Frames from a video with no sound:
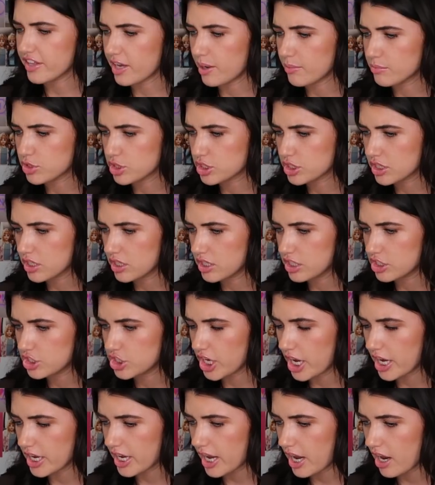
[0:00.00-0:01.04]
think I'm just gonna
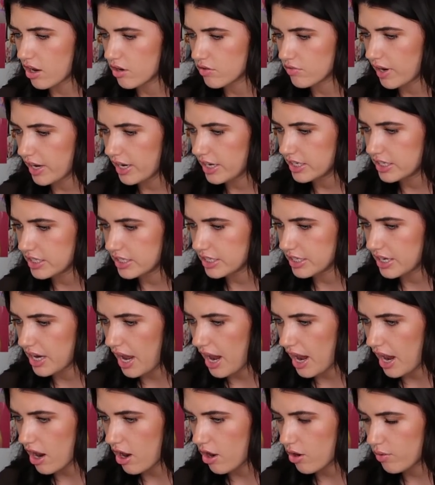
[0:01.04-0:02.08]
check out right
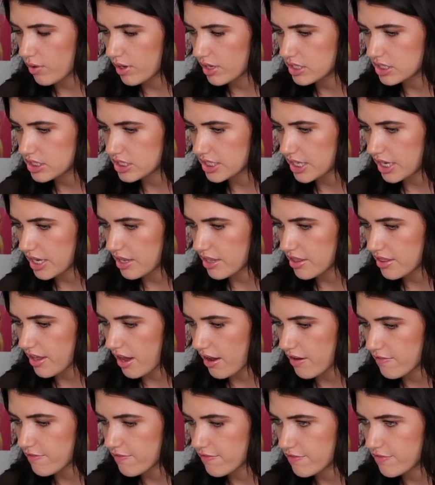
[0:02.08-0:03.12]
now and get
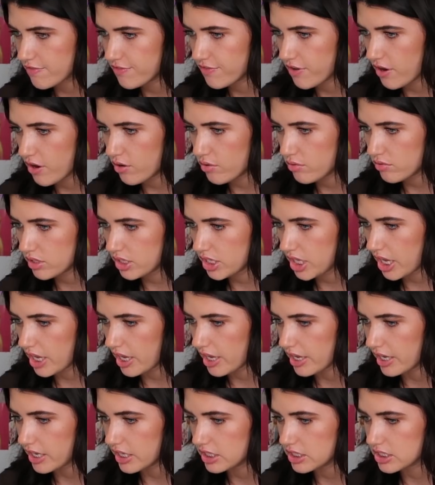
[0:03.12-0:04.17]
that phone
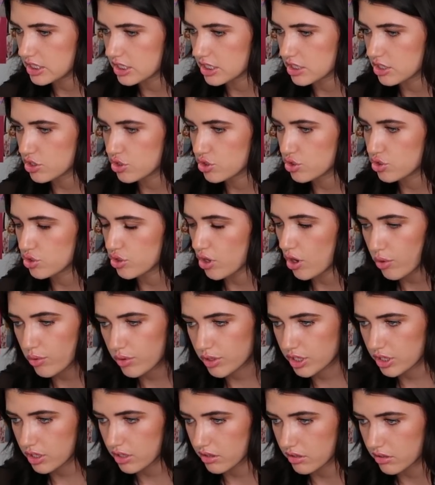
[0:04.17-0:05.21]
case. It's so
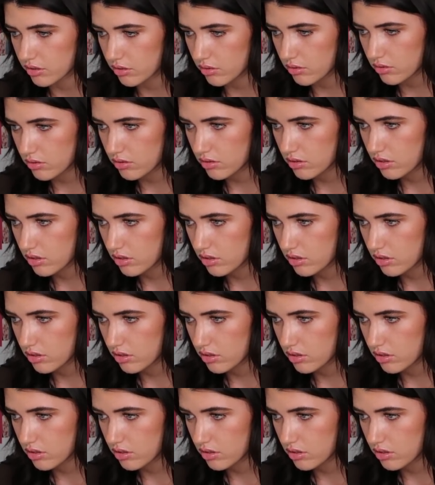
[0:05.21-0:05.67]
cute.